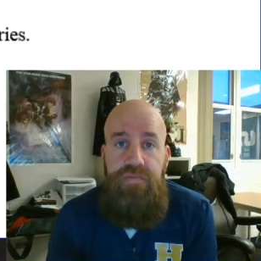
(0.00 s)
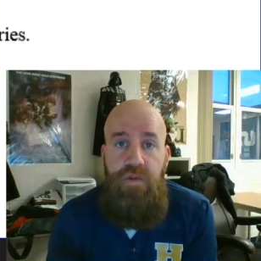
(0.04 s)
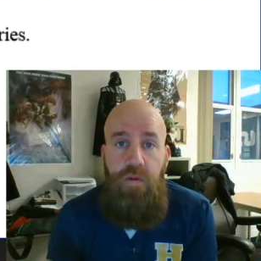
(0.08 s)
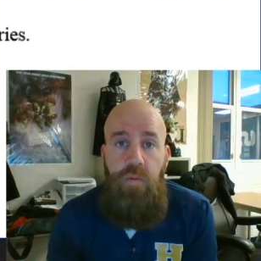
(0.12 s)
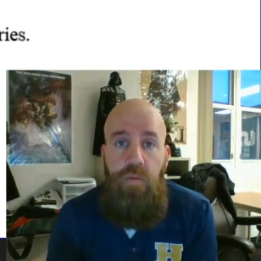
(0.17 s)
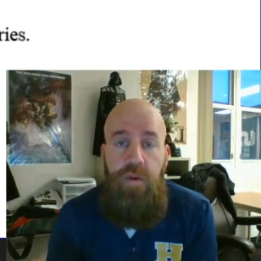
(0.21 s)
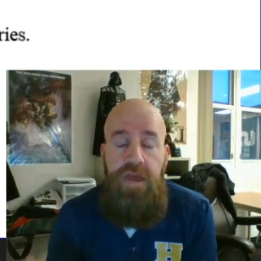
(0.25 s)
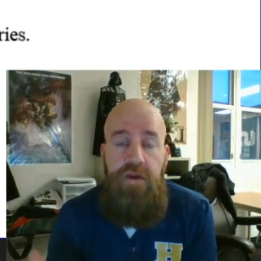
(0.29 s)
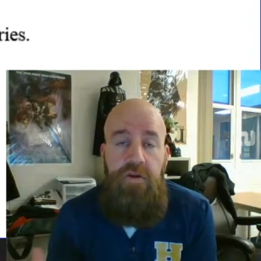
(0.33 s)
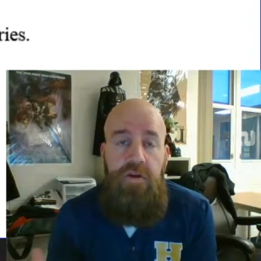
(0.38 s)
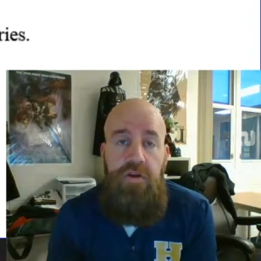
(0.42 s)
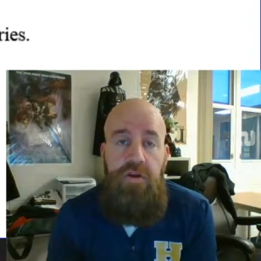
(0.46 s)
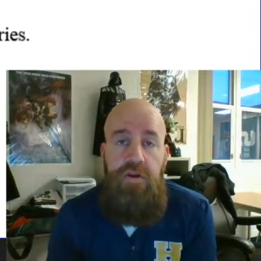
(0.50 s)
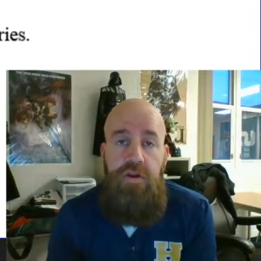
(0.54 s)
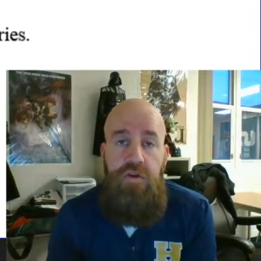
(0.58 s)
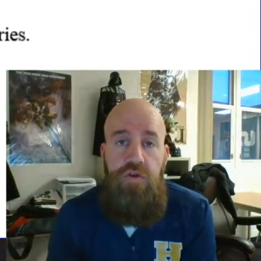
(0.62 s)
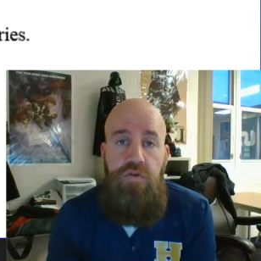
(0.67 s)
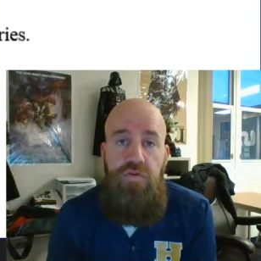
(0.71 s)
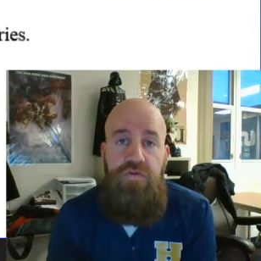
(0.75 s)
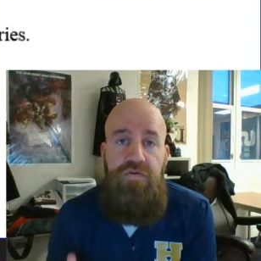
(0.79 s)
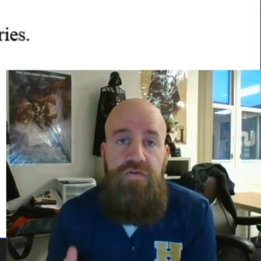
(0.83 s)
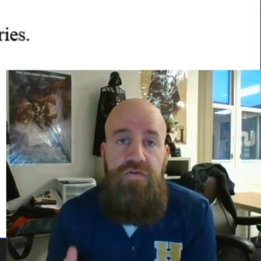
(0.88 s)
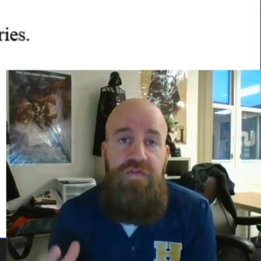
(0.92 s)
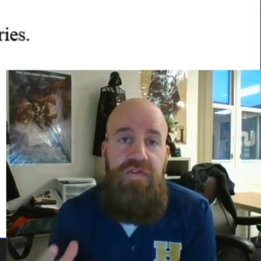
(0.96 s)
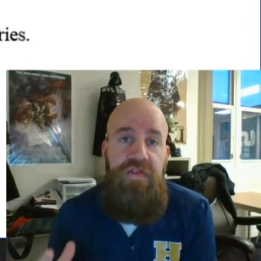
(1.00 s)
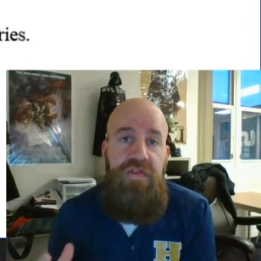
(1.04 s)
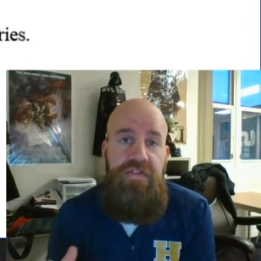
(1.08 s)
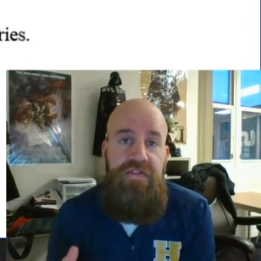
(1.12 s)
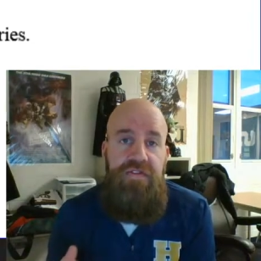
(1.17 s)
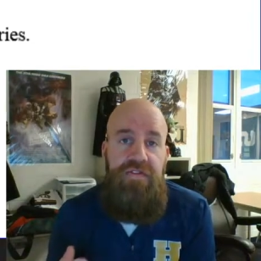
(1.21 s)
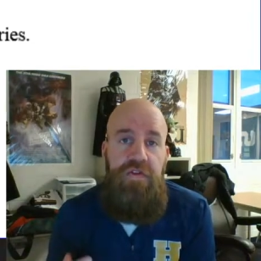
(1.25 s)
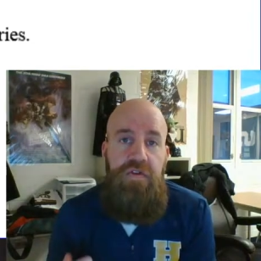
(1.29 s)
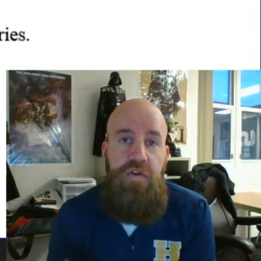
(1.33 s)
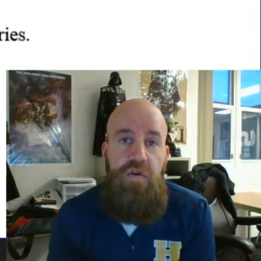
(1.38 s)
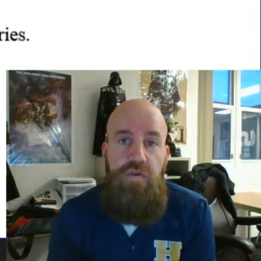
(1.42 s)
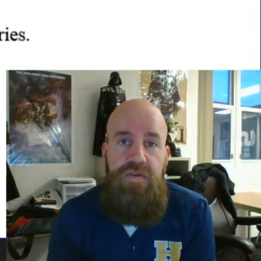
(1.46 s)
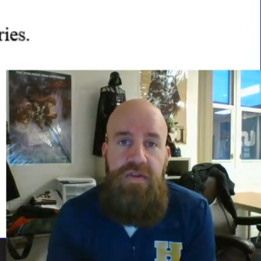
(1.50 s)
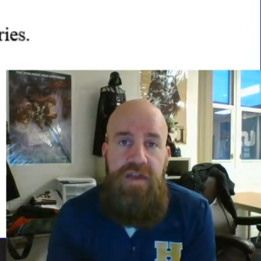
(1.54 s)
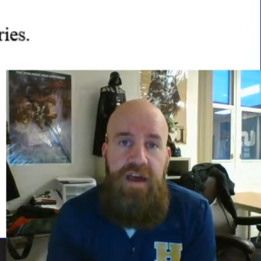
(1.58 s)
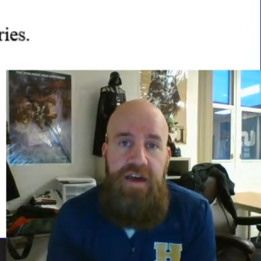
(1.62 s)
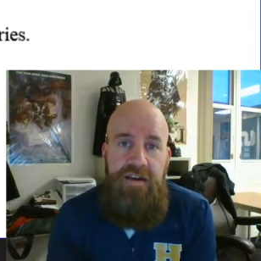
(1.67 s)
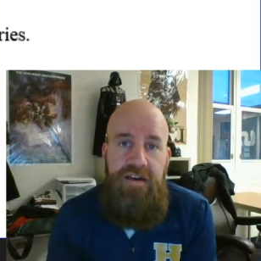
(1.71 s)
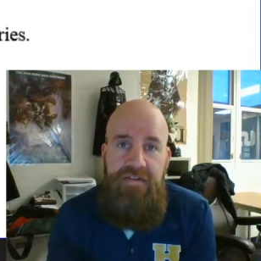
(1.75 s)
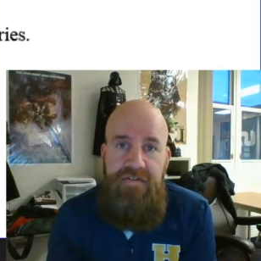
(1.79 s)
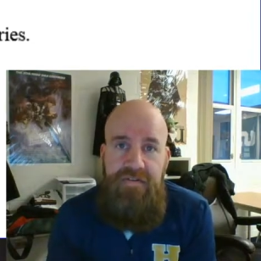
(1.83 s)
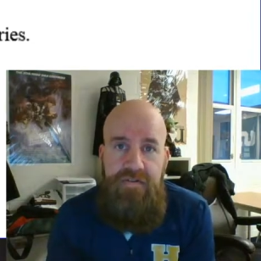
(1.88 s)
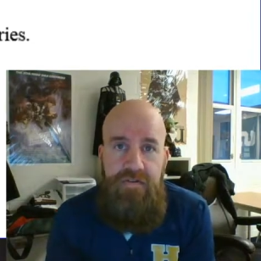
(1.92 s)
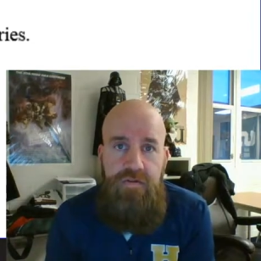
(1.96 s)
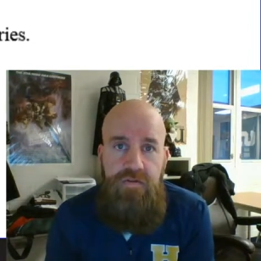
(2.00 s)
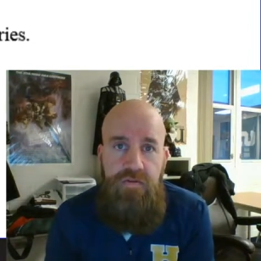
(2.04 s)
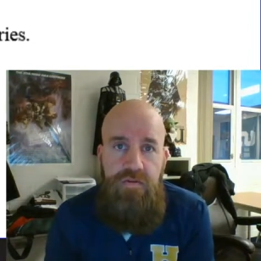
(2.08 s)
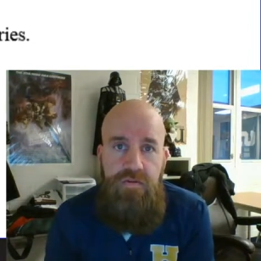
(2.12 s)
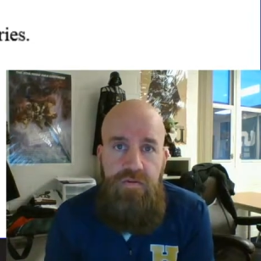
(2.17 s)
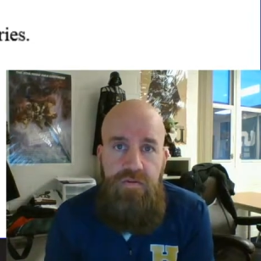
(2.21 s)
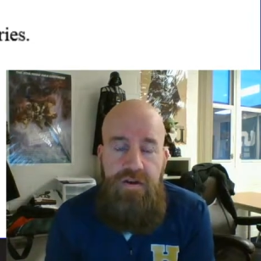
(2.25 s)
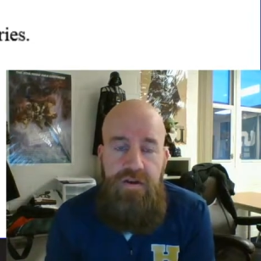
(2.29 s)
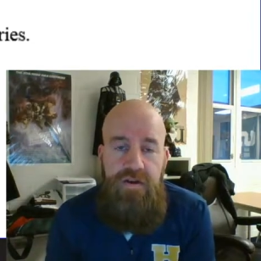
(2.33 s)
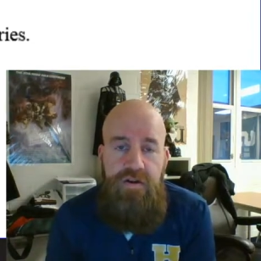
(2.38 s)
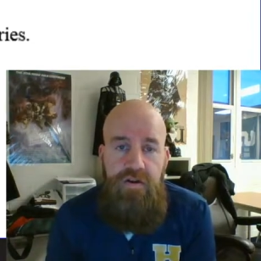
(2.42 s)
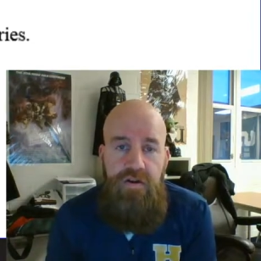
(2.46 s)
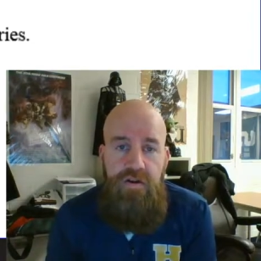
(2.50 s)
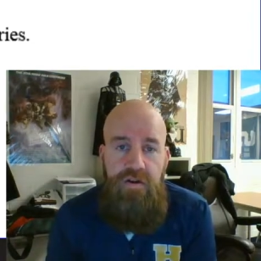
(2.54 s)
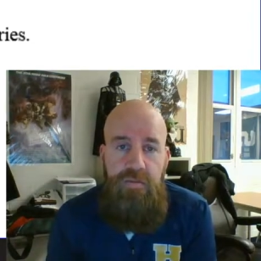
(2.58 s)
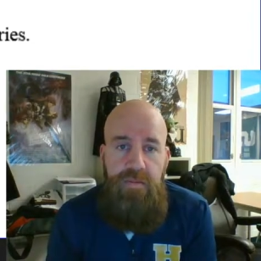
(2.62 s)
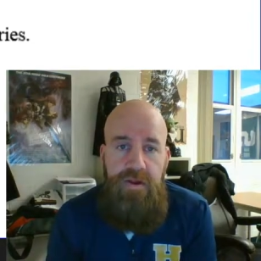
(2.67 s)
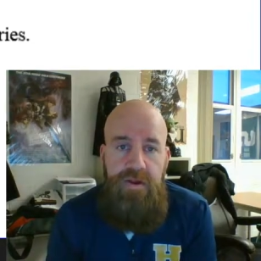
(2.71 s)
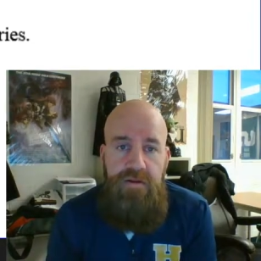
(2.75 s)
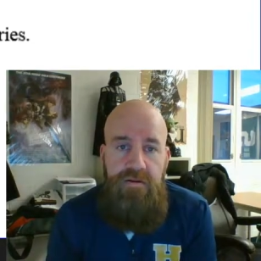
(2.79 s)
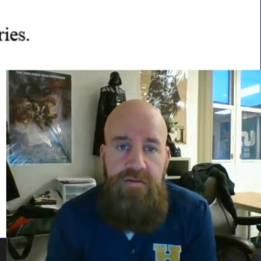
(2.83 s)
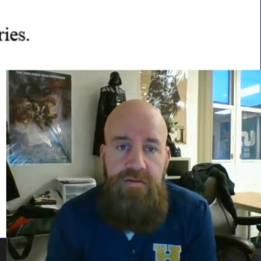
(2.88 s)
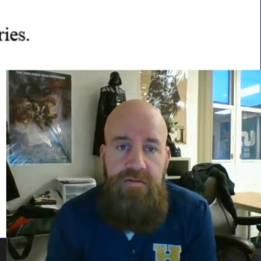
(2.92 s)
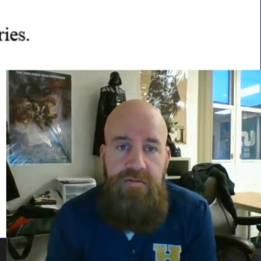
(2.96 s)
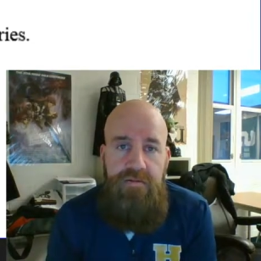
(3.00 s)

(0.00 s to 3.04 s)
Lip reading: We could use this new test to determine